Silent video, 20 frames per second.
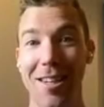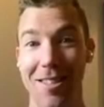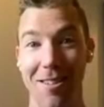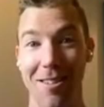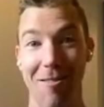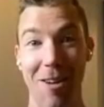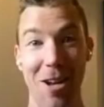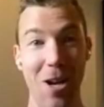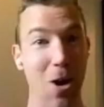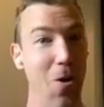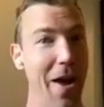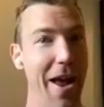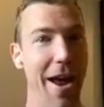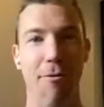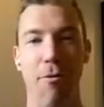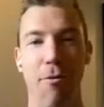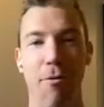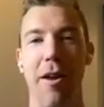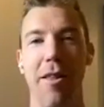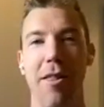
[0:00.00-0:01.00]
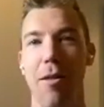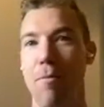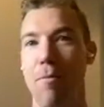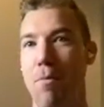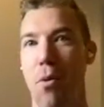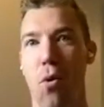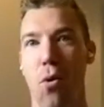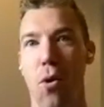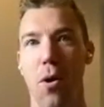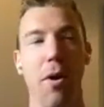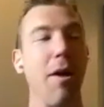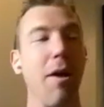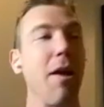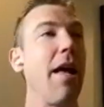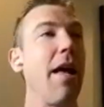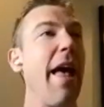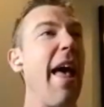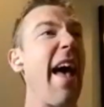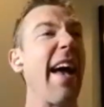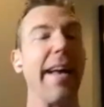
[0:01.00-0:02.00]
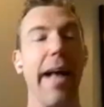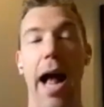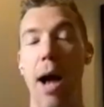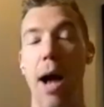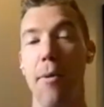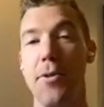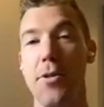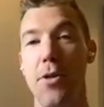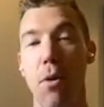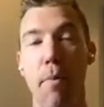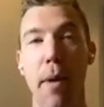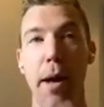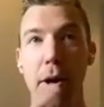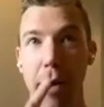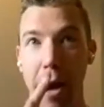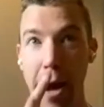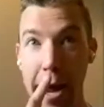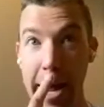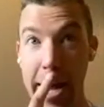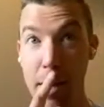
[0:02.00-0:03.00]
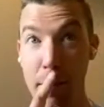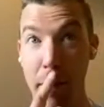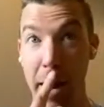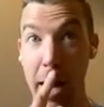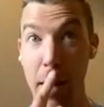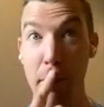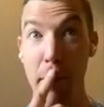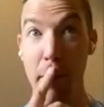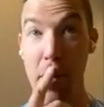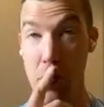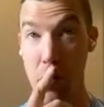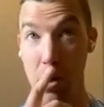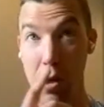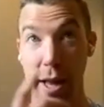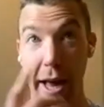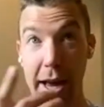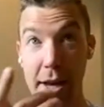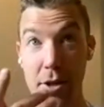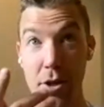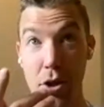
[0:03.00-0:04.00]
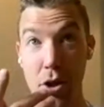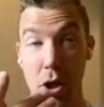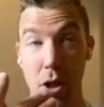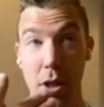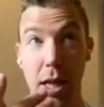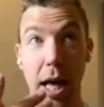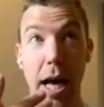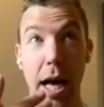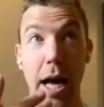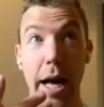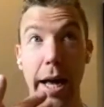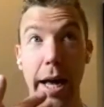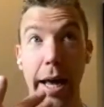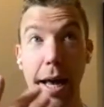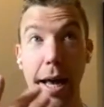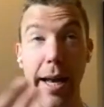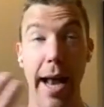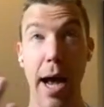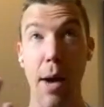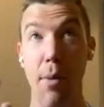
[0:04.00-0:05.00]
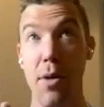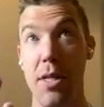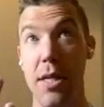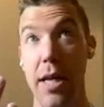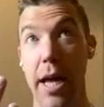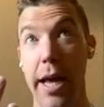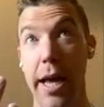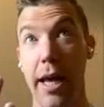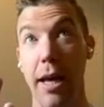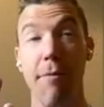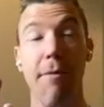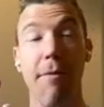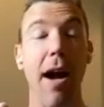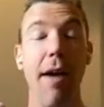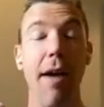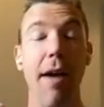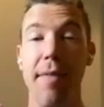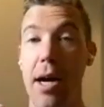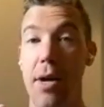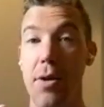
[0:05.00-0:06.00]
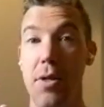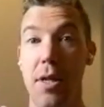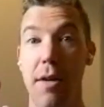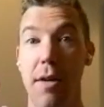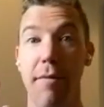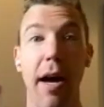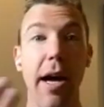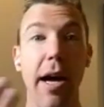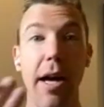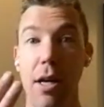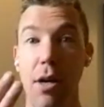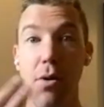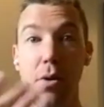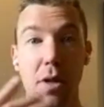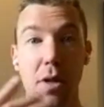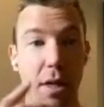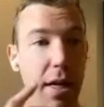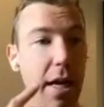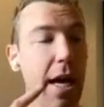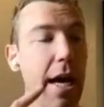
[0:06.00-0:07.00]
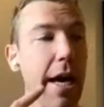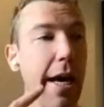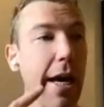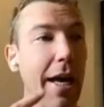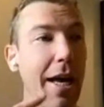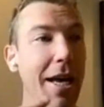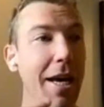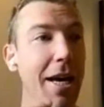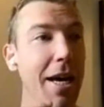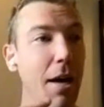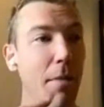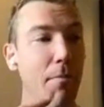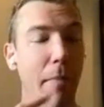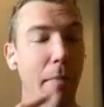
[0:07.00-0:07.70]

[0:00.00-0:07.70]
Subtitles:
Because, everyone on the board, heck, I was no better. I had mine measured last July and I was taking 5,000 of IUs a day.